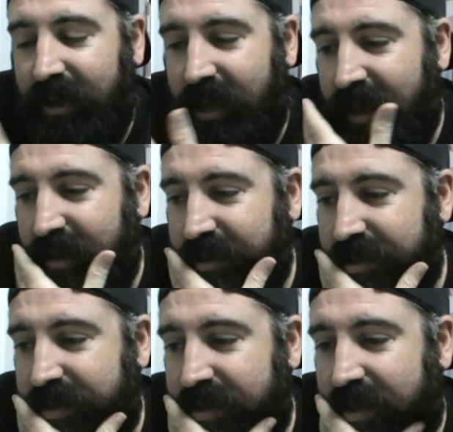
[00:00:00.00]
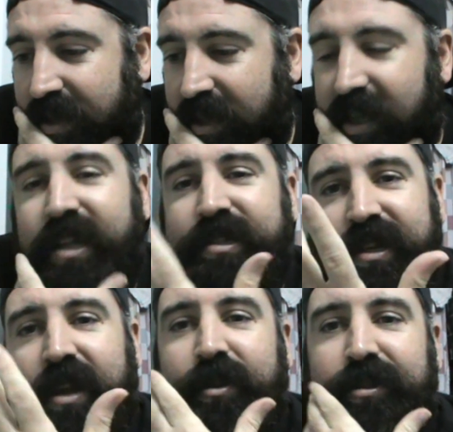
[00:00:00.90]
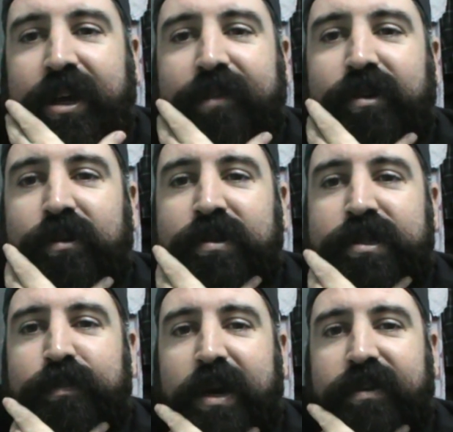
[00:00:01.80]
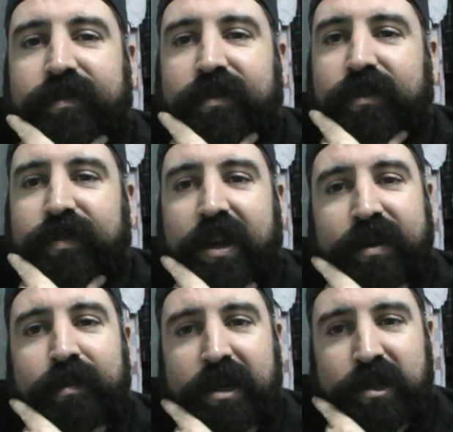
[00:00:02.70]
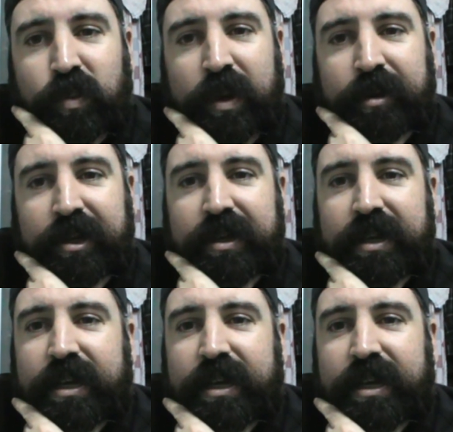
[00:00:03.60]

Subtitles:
And that's another thing I've got respect for Vietnamese women.